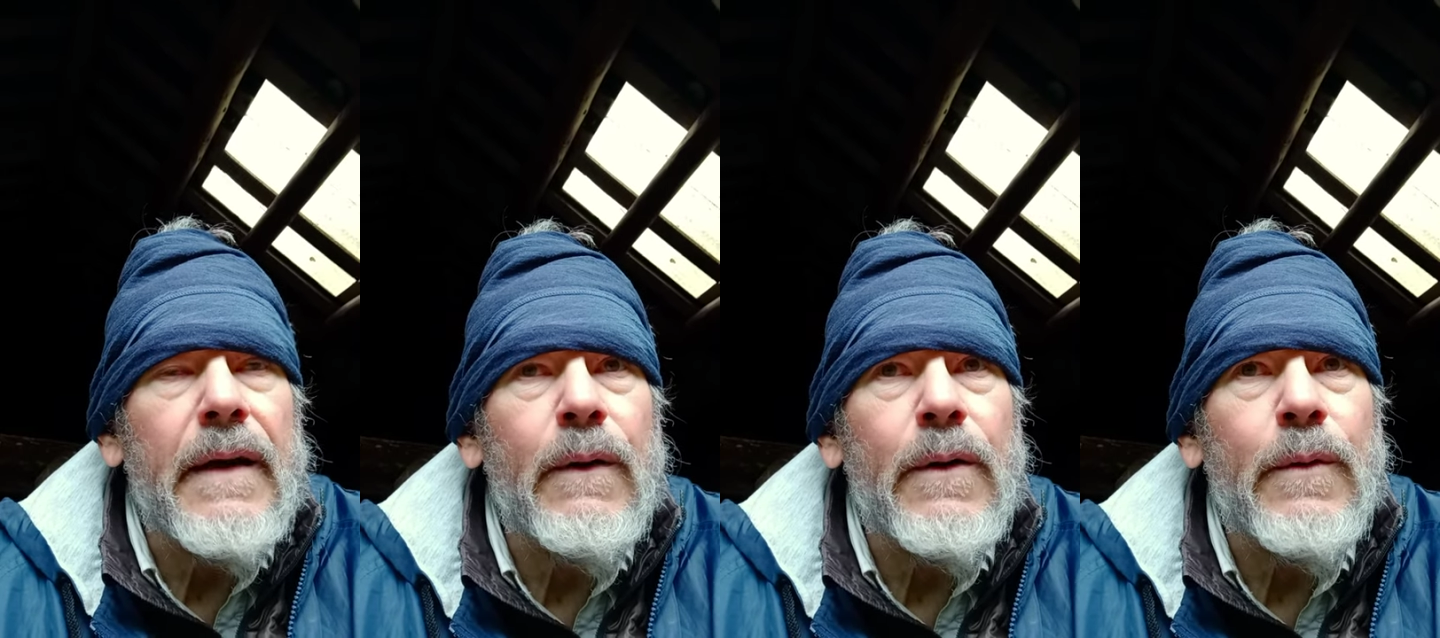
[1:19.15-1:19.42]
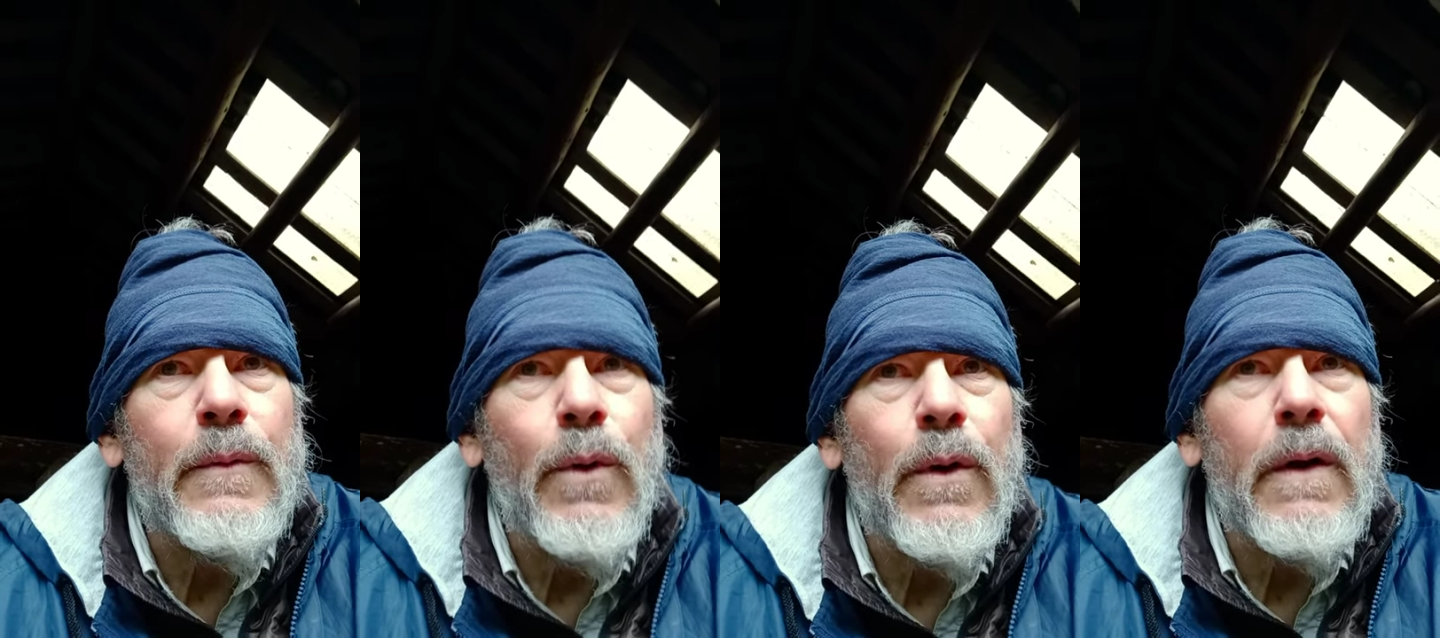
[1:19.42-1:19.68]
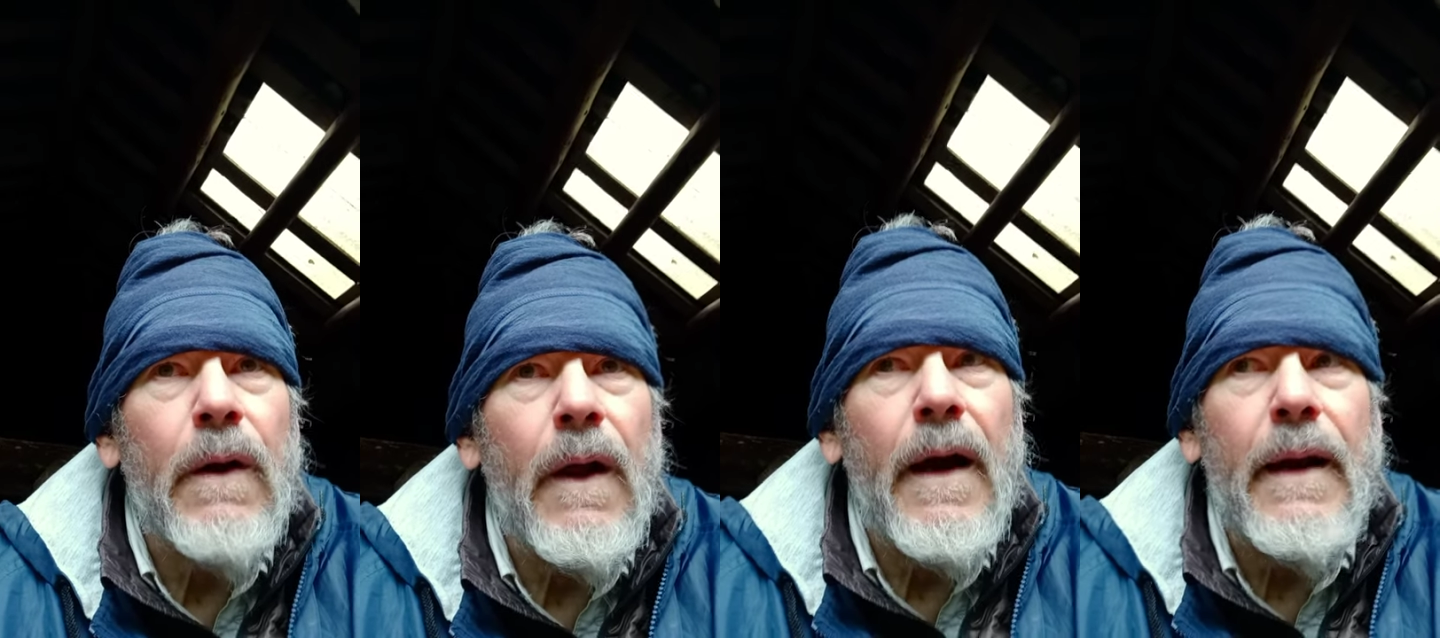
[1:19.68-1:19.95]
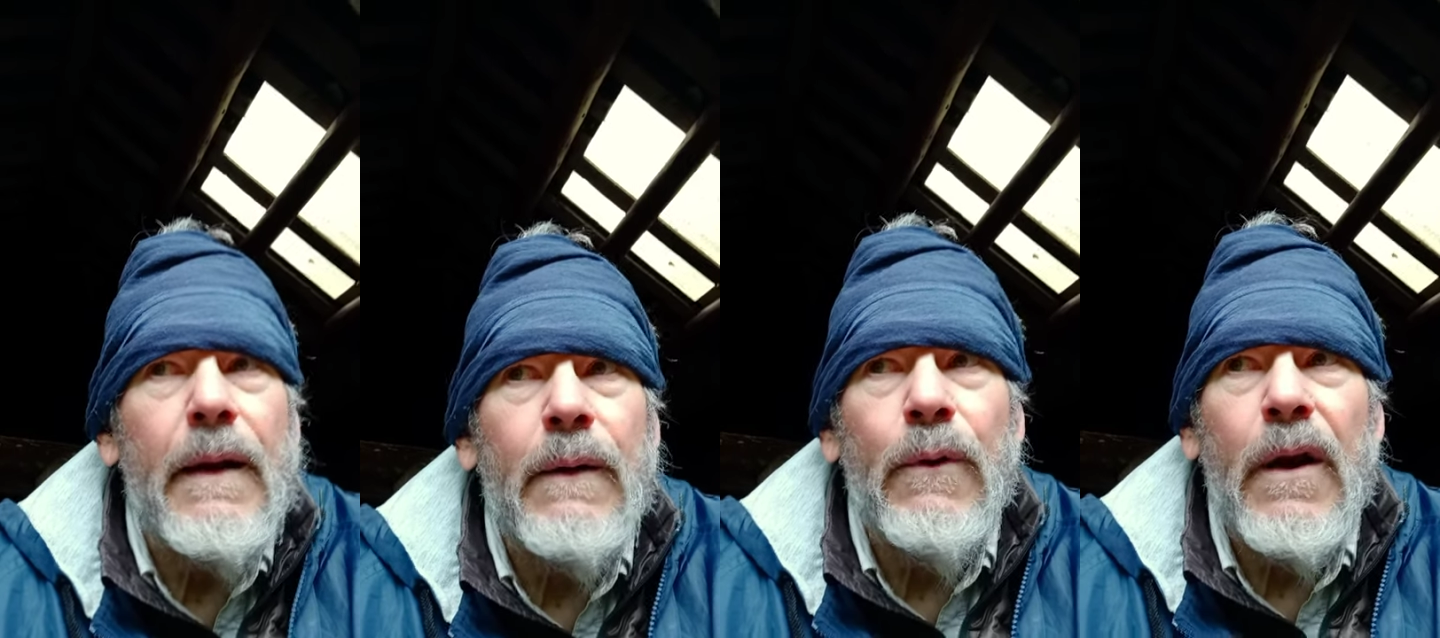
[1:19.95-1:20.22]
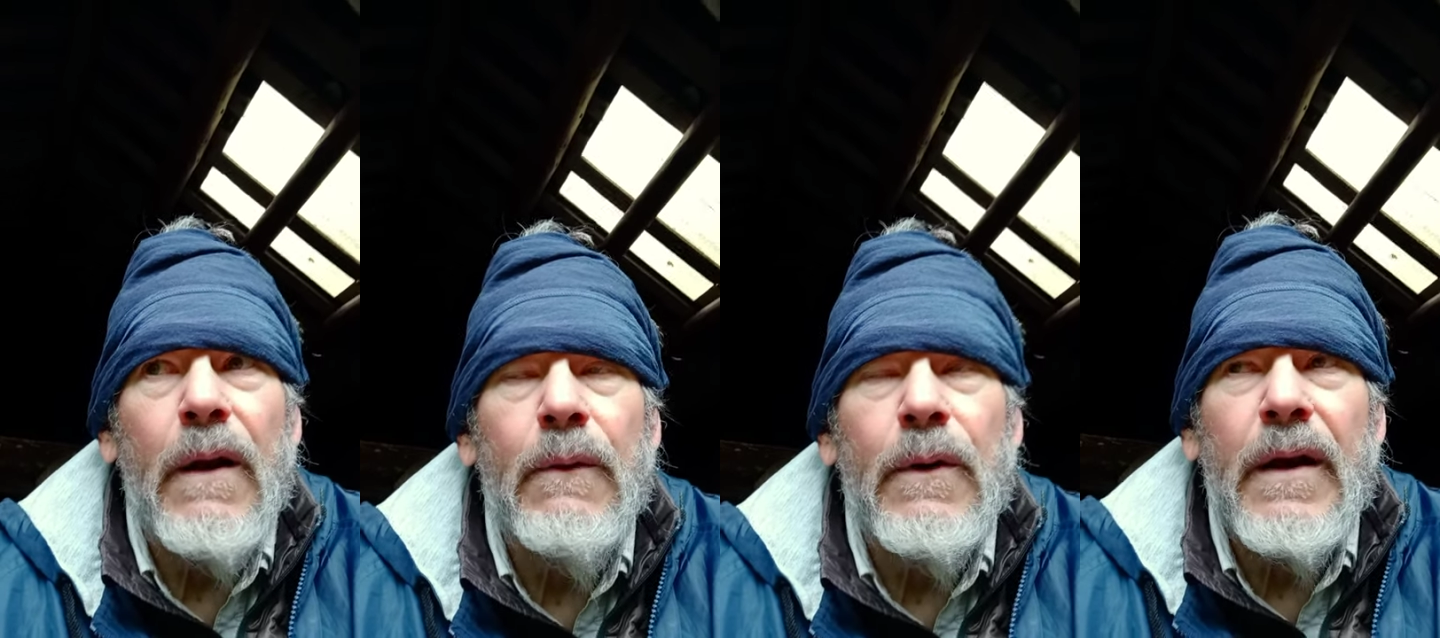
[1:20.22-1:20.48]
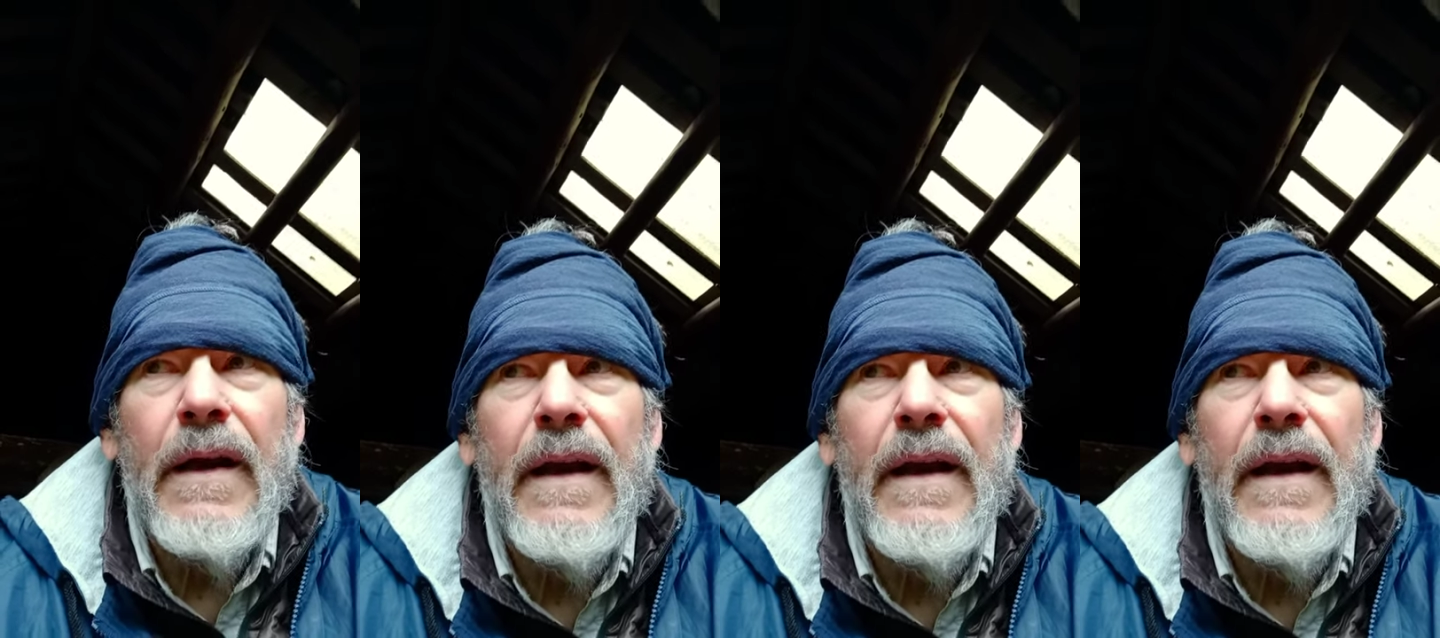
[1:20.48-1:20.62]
on the borderline on what I want